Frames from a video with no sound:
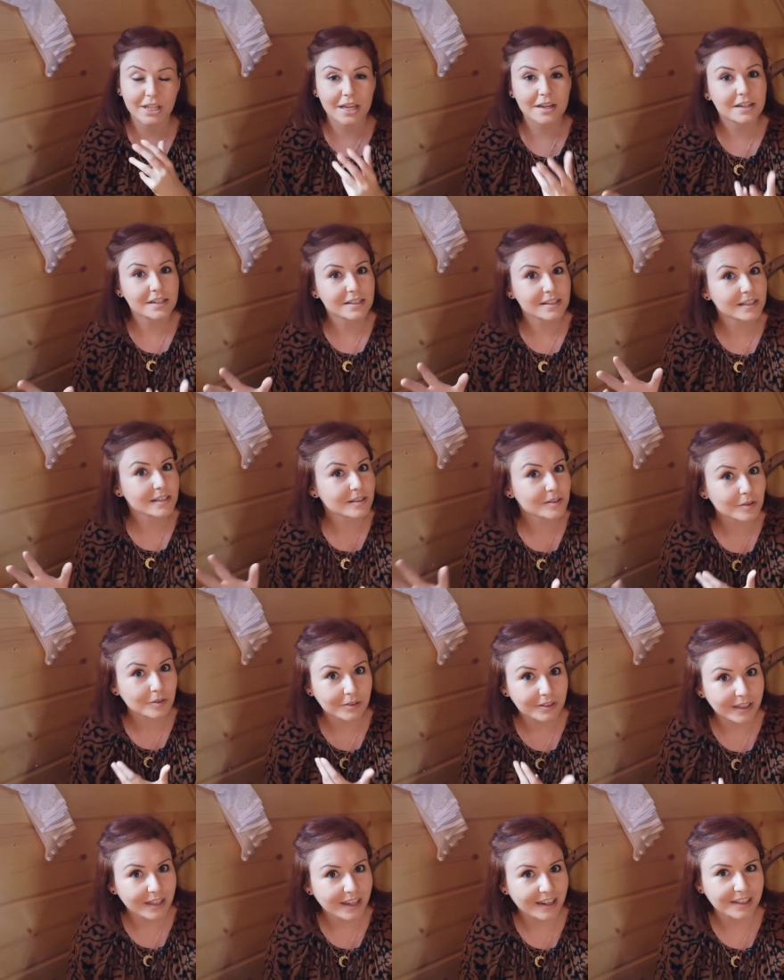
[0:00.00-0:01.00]
rehearsals
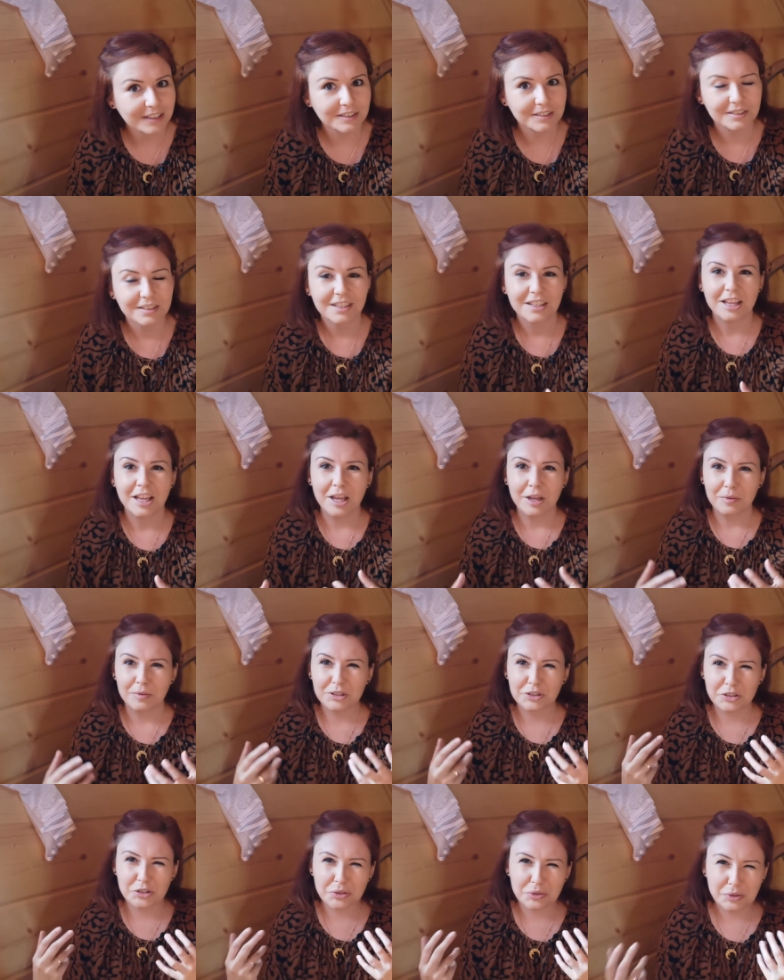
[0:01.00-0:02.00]
online,
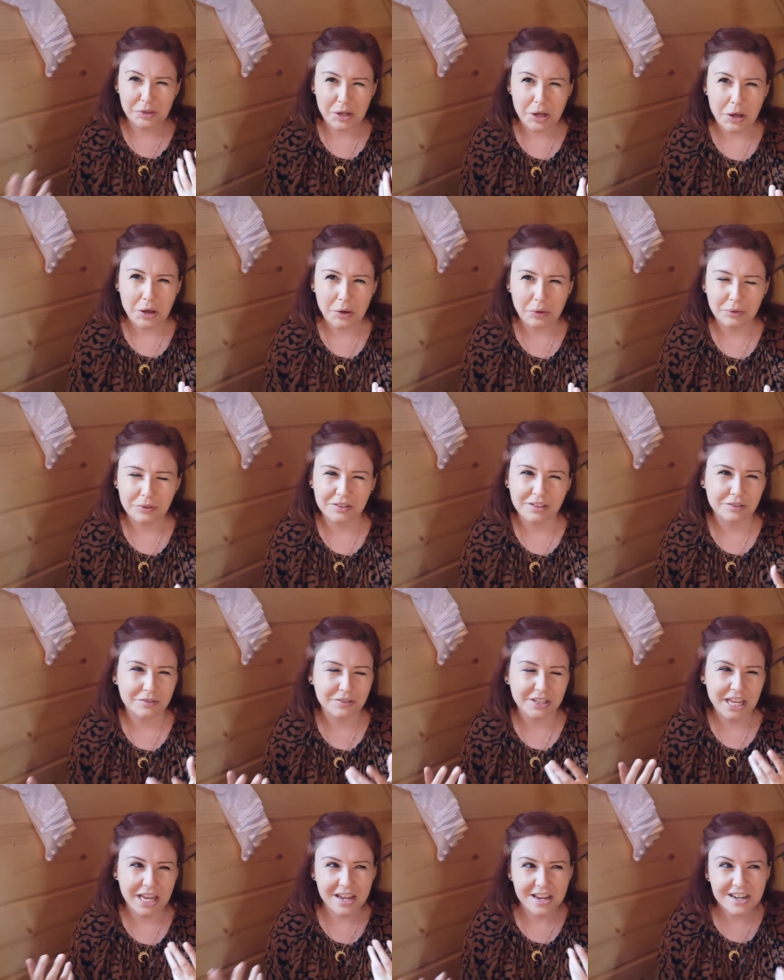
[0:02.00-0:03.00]
which you know, the
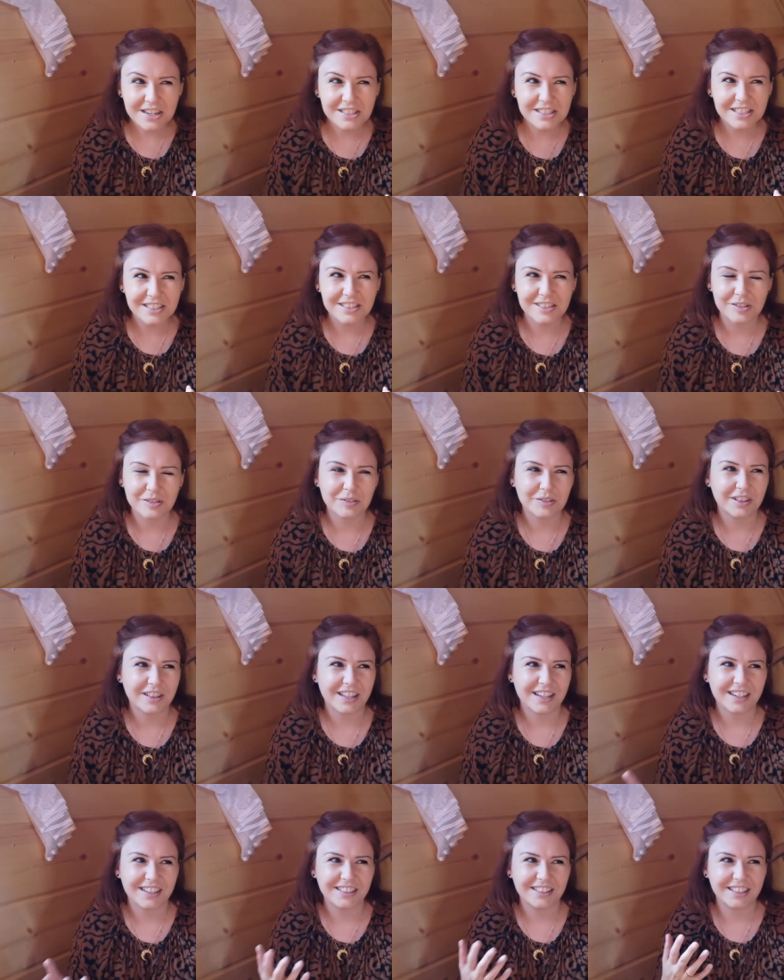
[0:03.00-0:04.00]
rehearsals
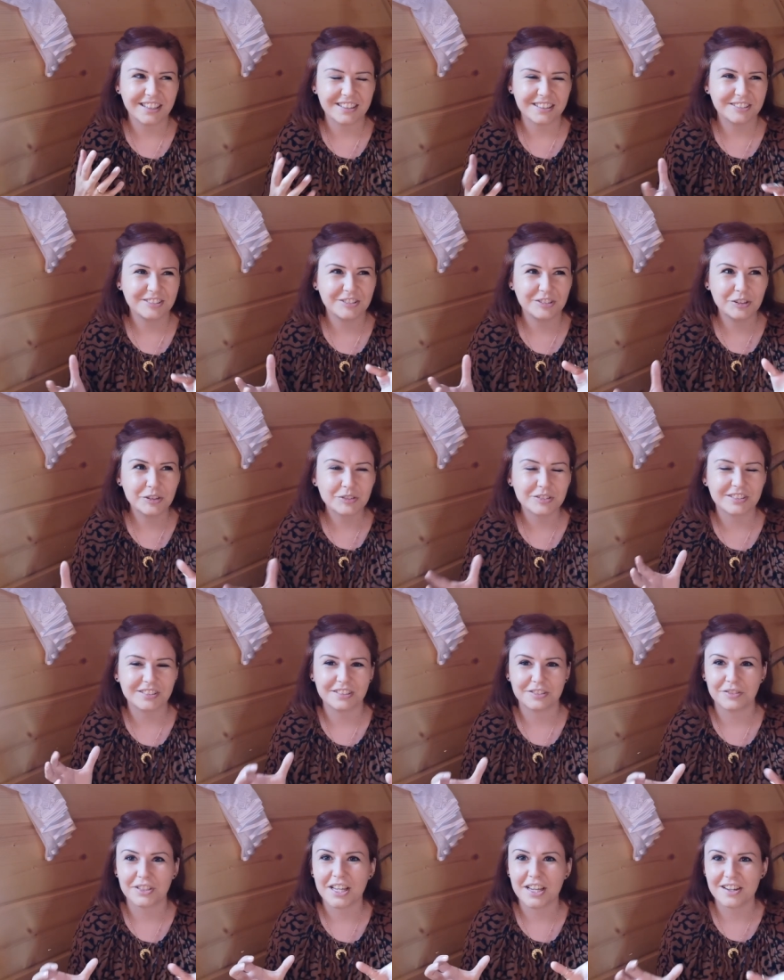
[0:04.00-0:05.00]
online are not
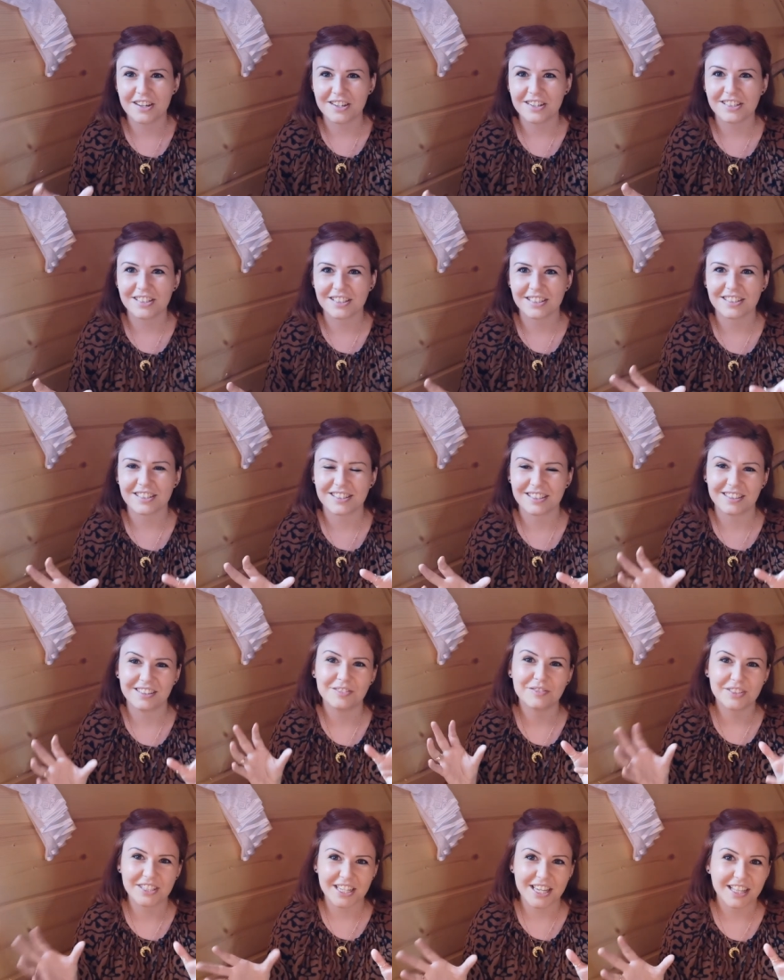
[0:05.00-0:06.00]
the rehearsals
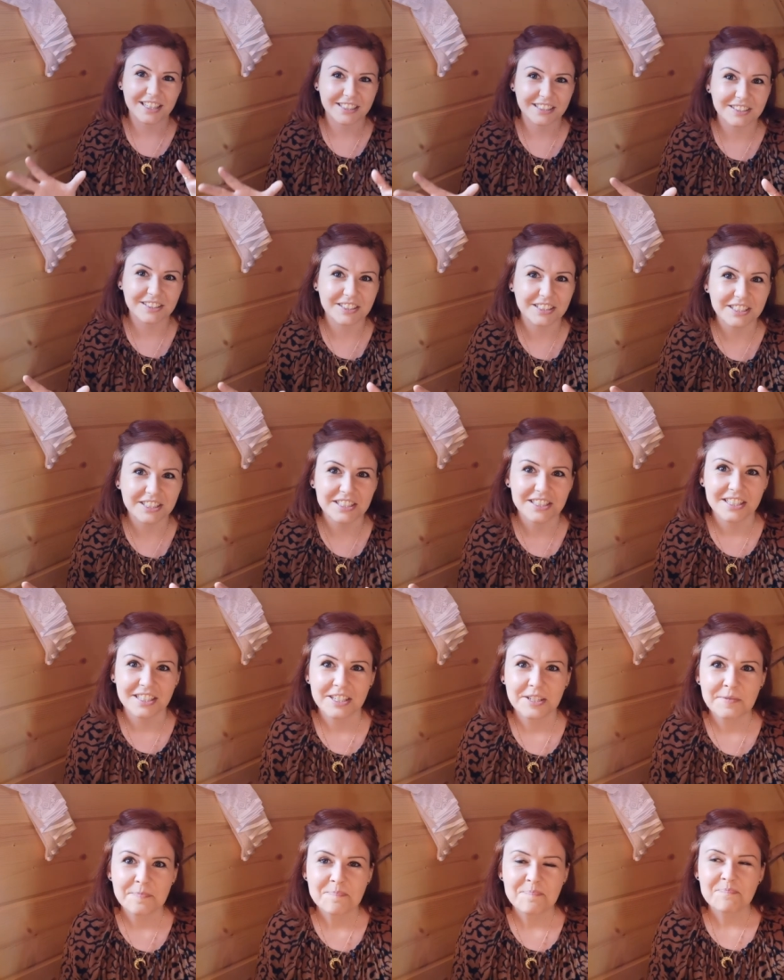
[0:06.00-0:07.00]
in reality.
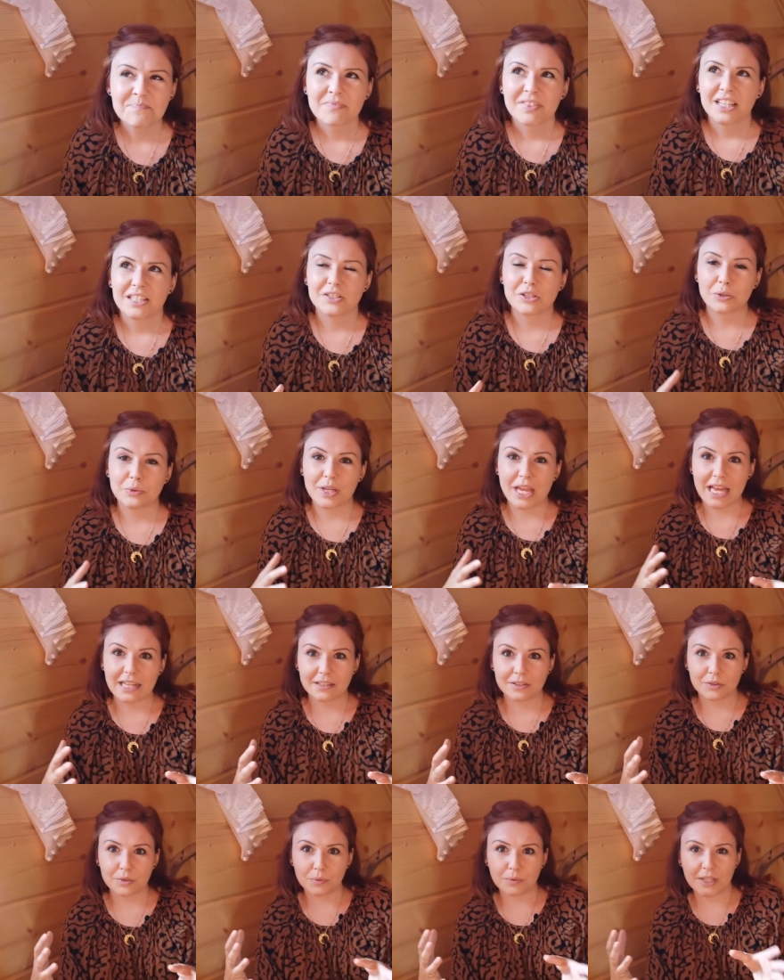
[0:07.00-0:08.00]
So we
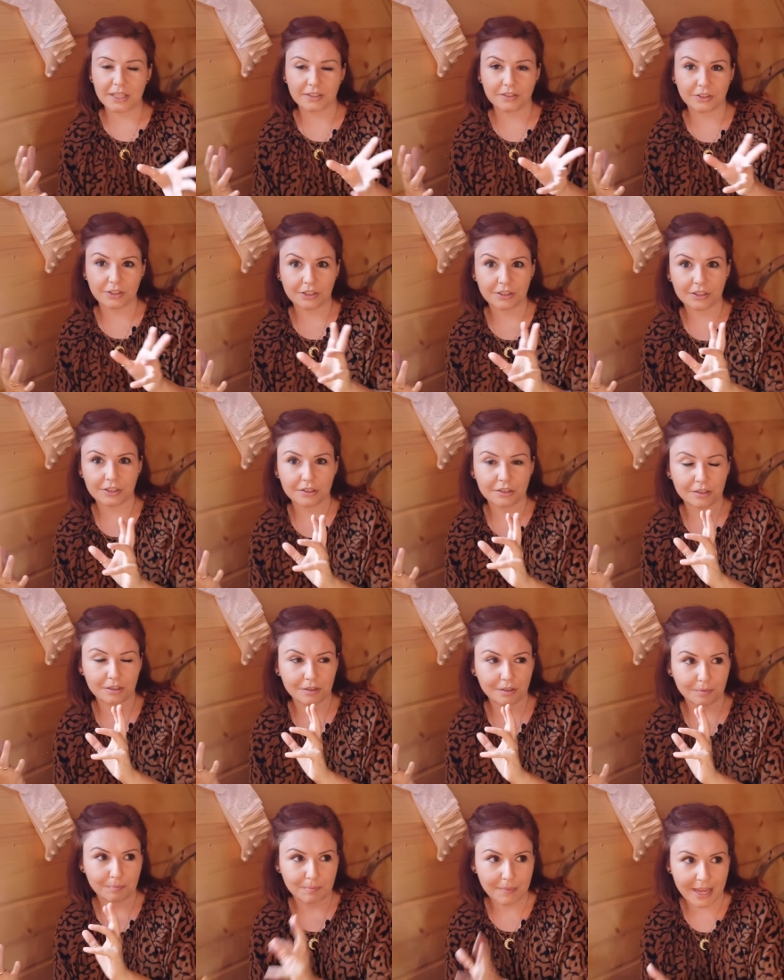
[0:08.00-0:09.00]
had to wait till
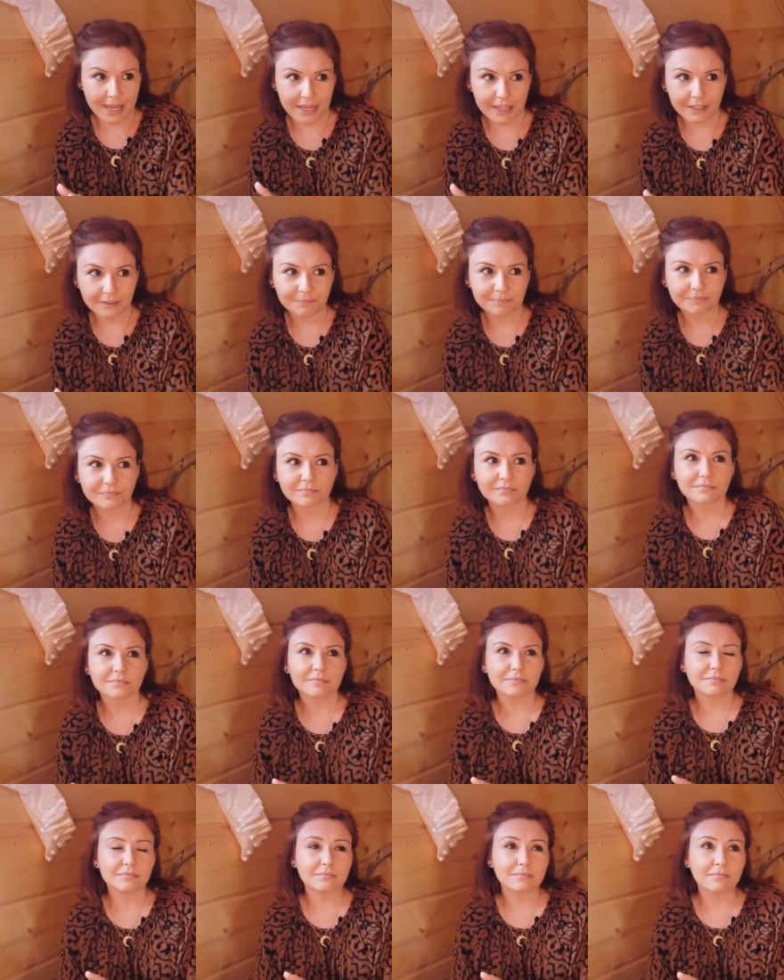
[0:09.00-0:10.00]
May
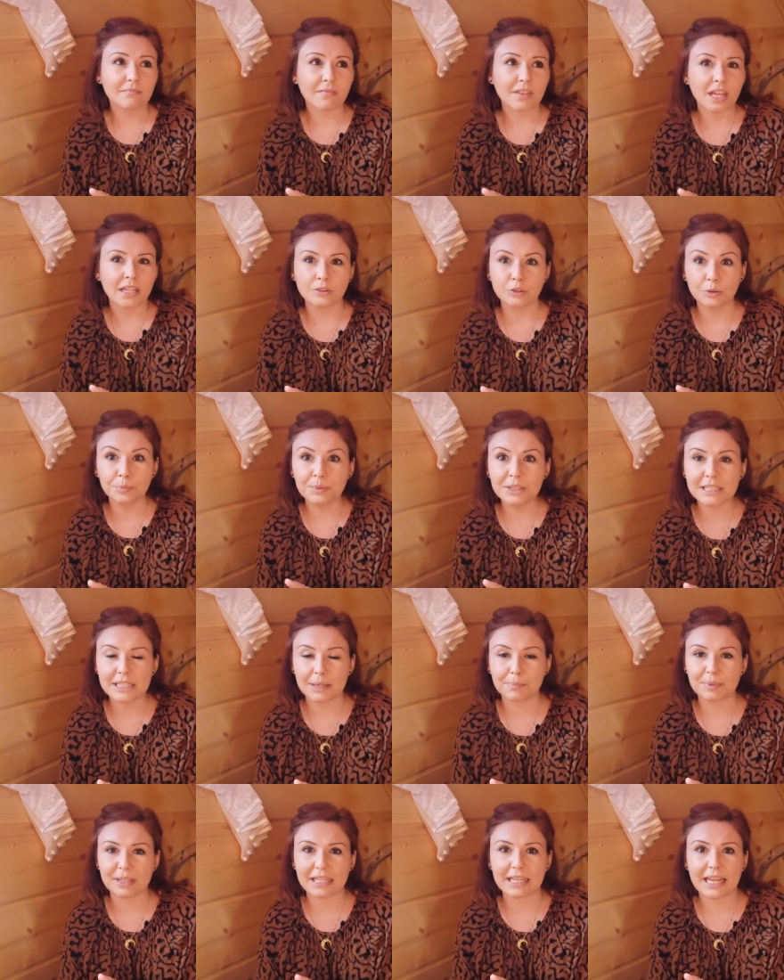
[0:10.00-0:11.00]
to
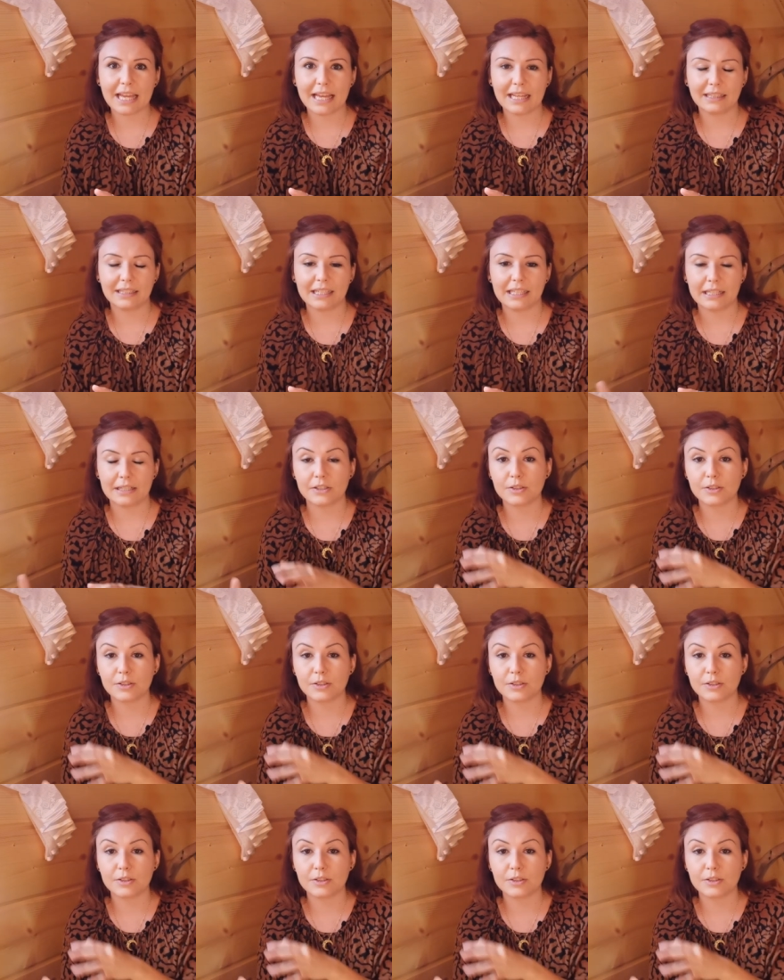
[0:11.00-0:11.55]
meet up again